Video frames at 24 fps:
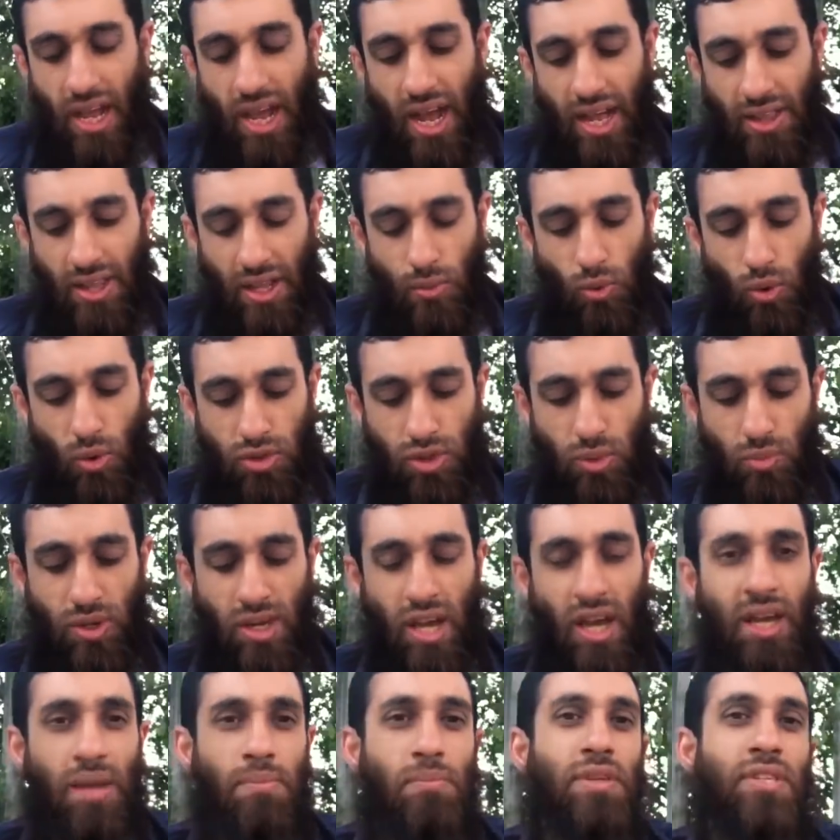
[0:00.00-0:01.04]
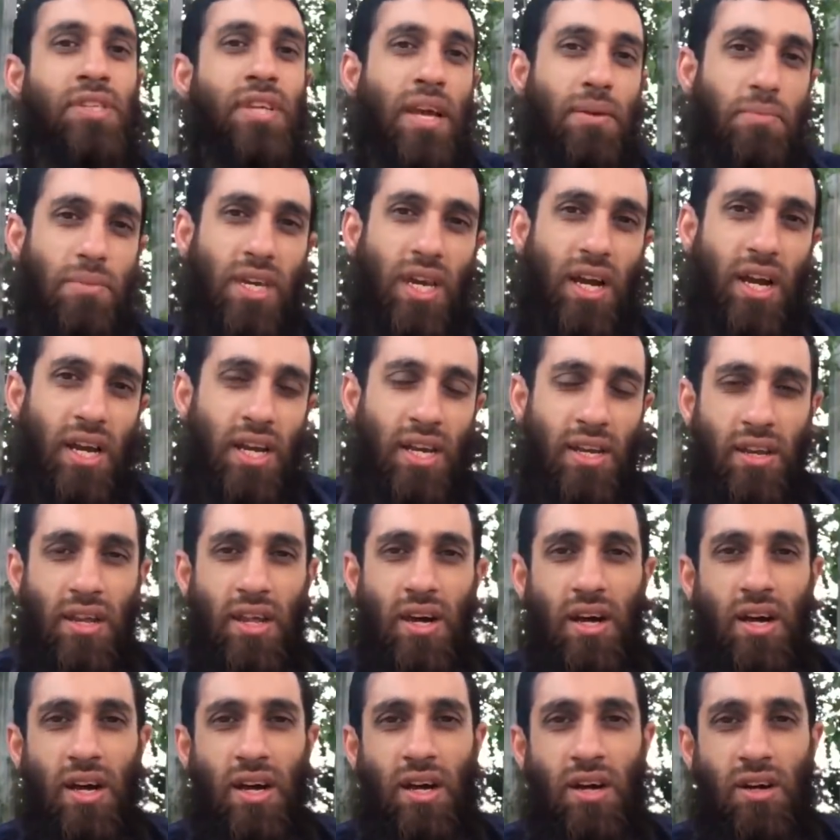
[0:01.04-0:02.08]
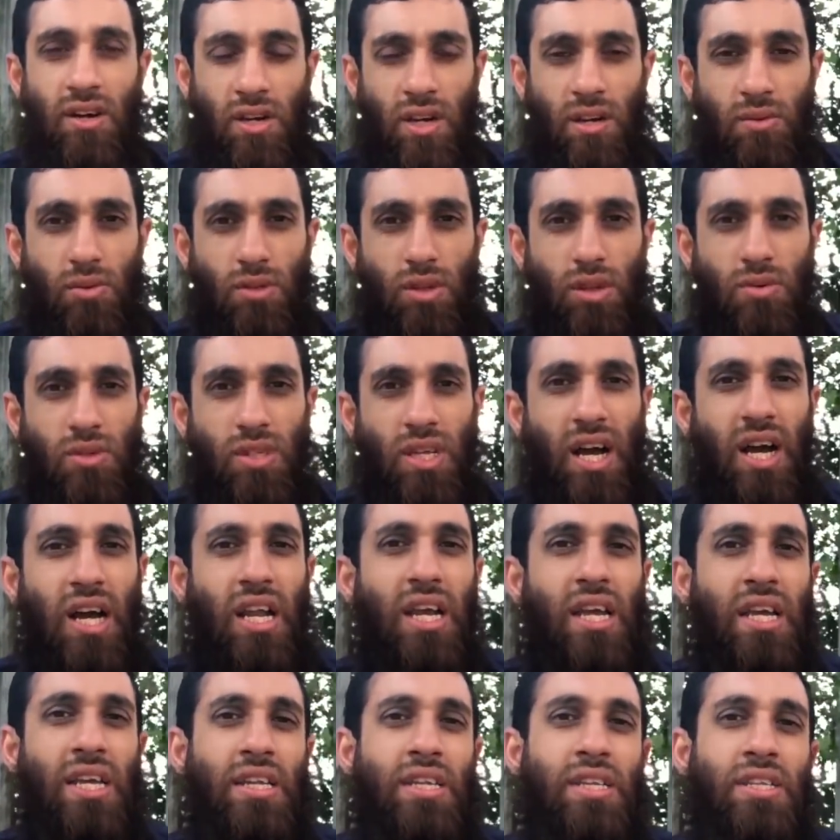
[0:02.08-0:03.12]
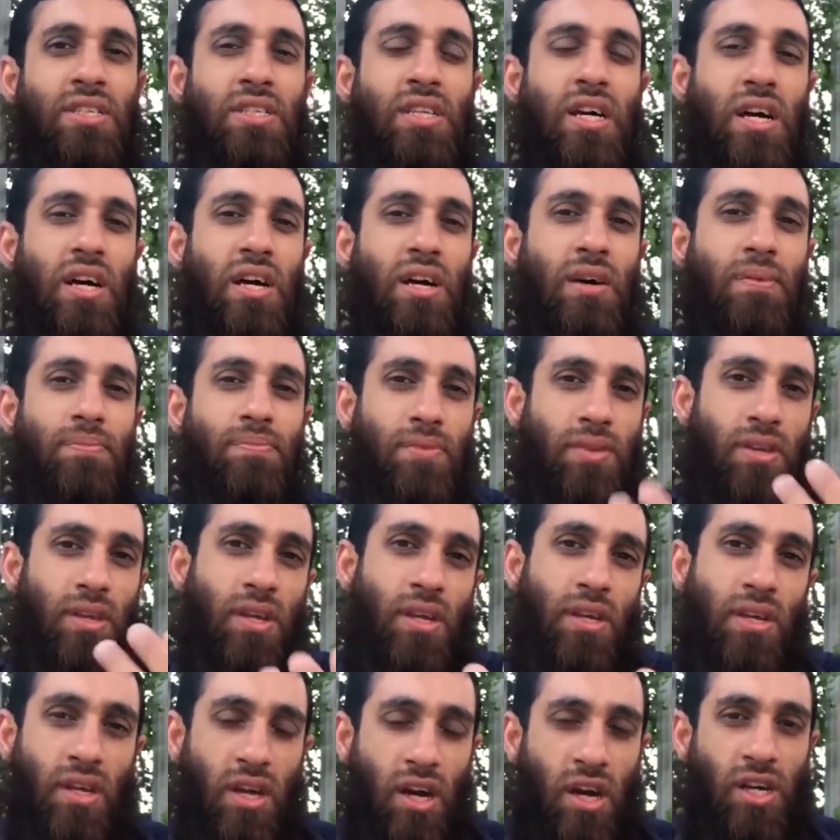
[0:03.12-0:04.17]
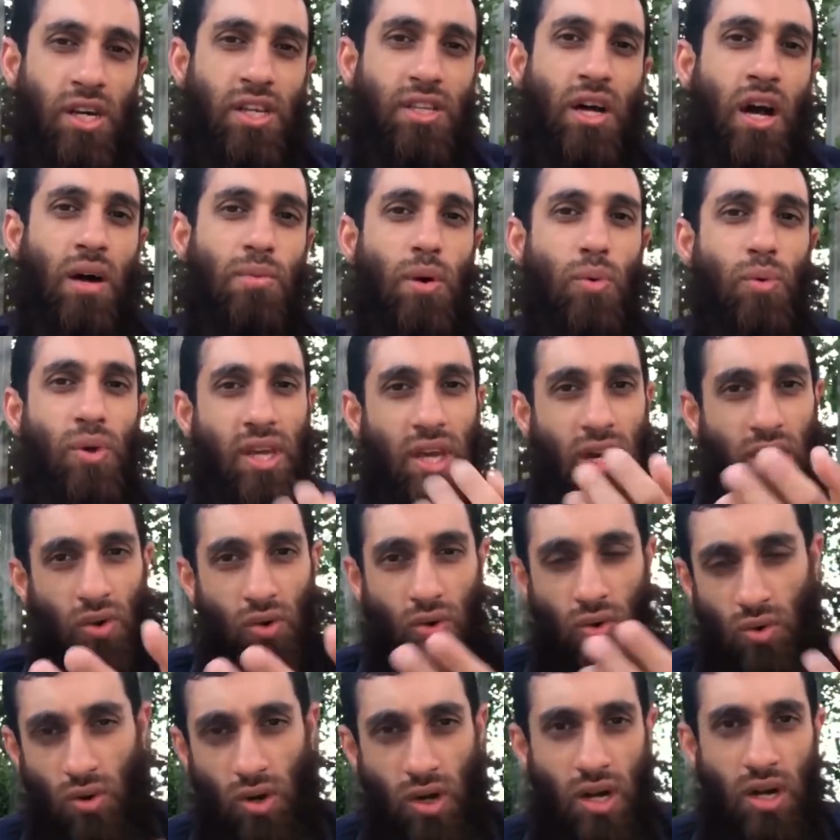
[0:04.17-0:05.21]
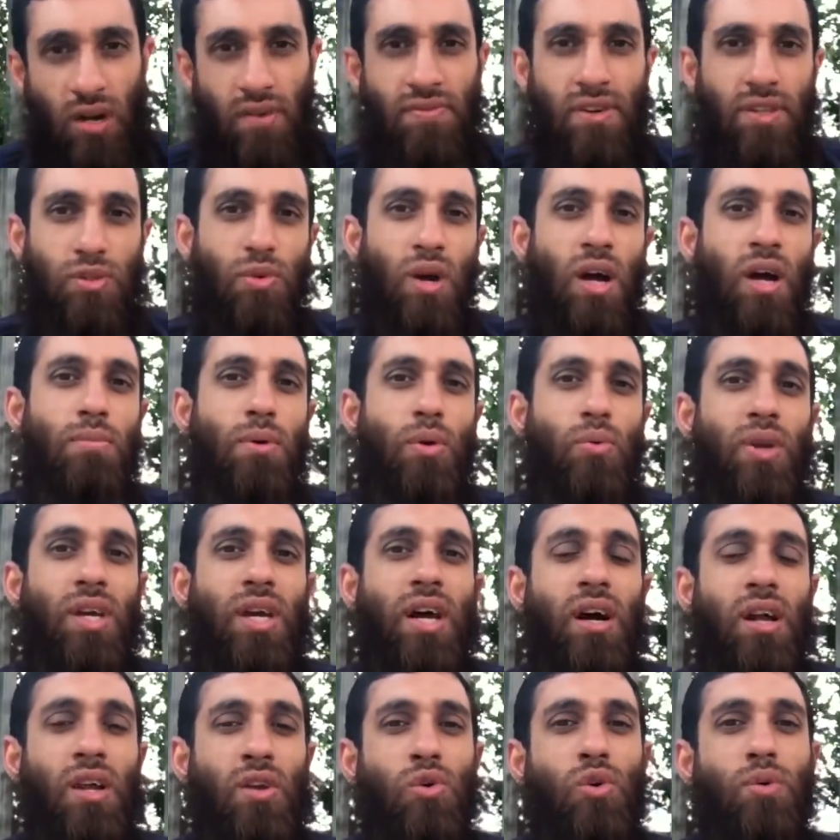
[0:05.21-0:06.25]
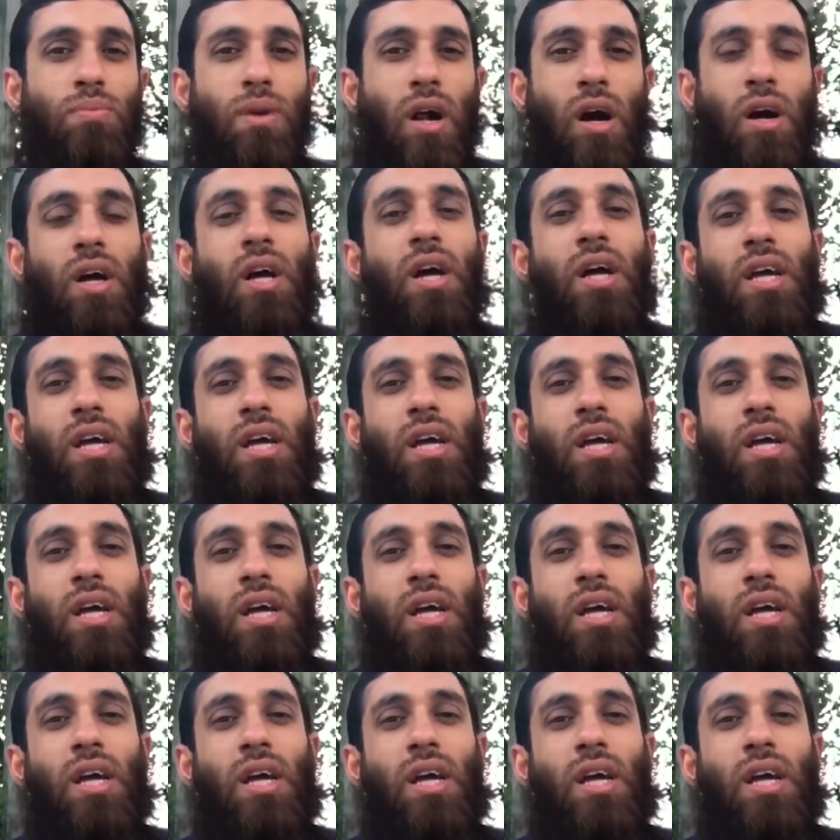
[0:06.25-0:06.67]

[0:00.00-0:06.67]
And then also we got Ibn Taymiyyah in rahimahullah ta'ala in his in Aqeedah Hamawiyya or Fatwa Hamawiyya Al-Kubra.